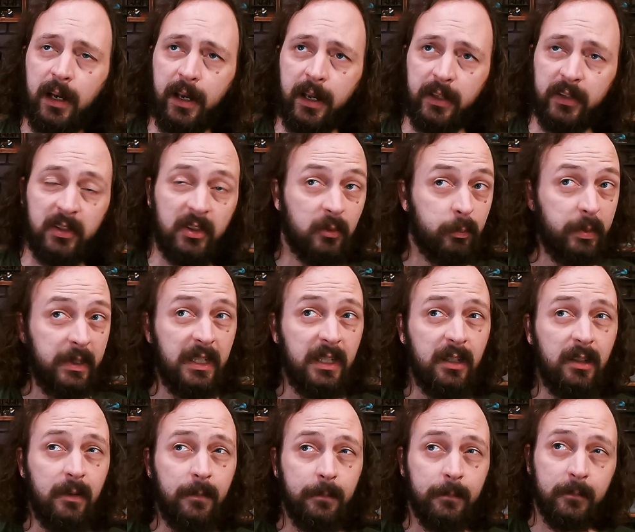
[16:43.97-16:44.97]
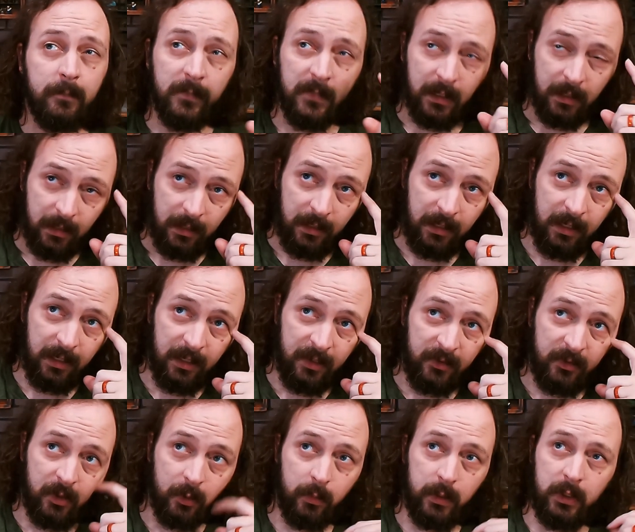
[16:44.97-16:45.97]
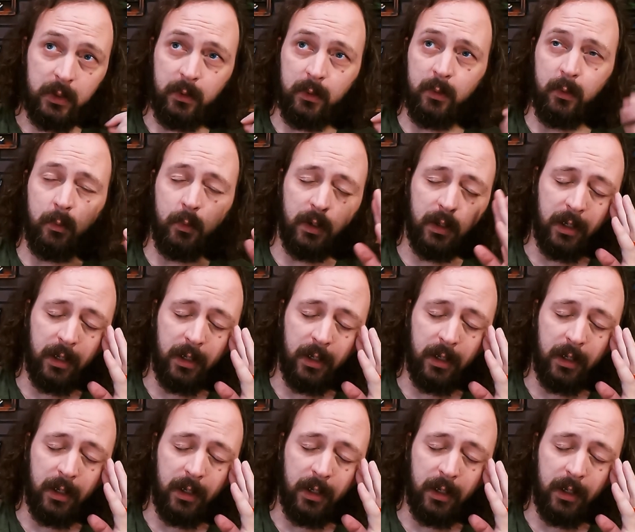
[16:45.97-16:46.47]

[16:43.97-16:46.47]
Speed is going to